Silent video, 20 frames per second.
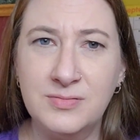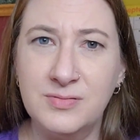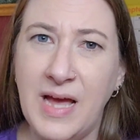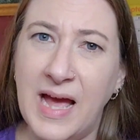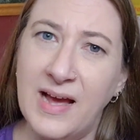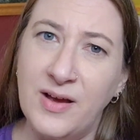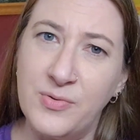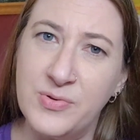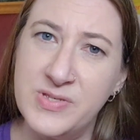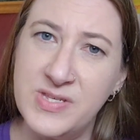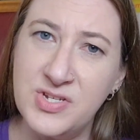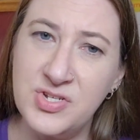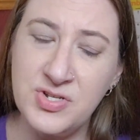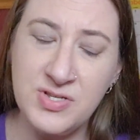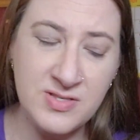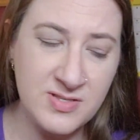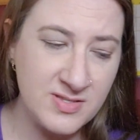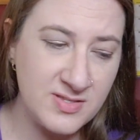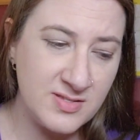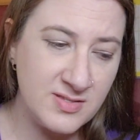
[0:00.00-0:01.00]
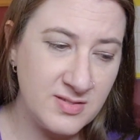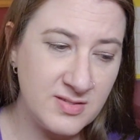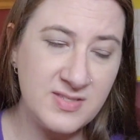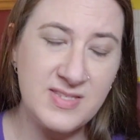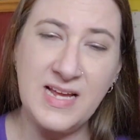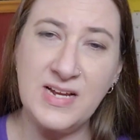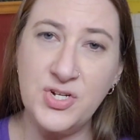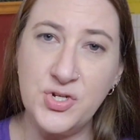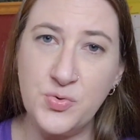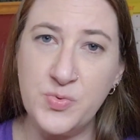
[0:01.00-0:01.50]
acquisitions,
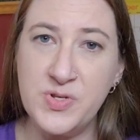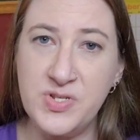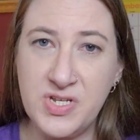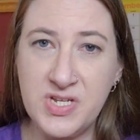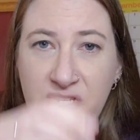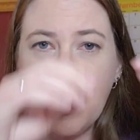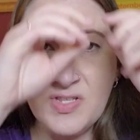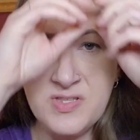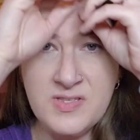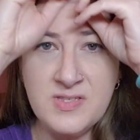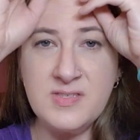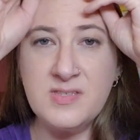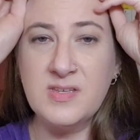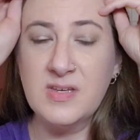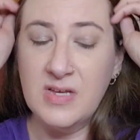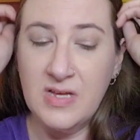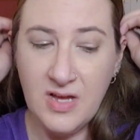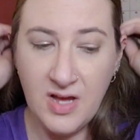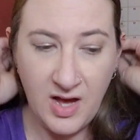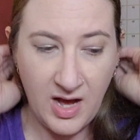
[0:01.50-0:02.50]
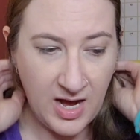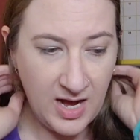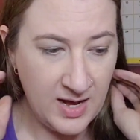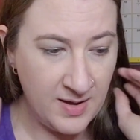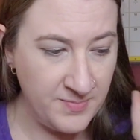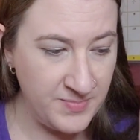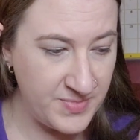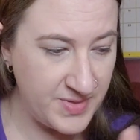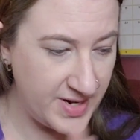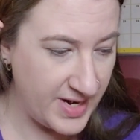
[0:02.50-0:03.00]
stash acquisitions,
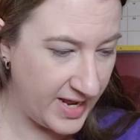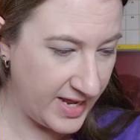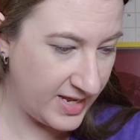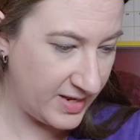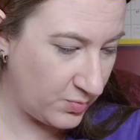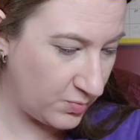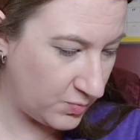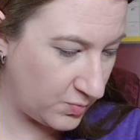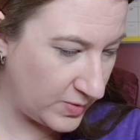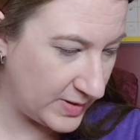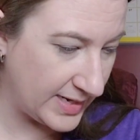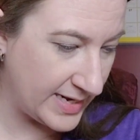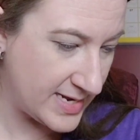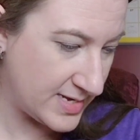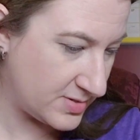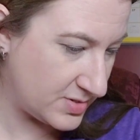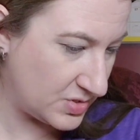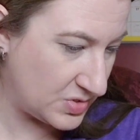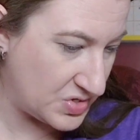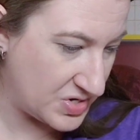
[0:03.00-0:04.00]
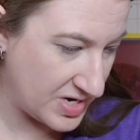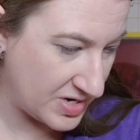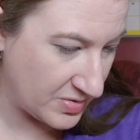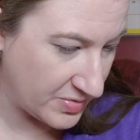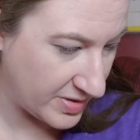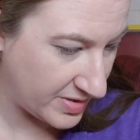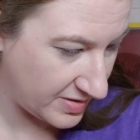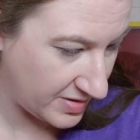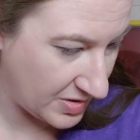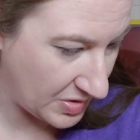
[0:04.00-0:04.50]
that I would like to share
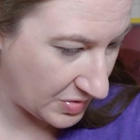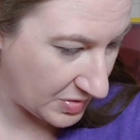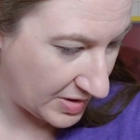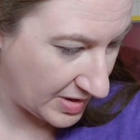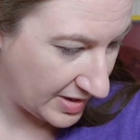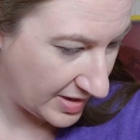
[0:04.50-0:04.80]
with you.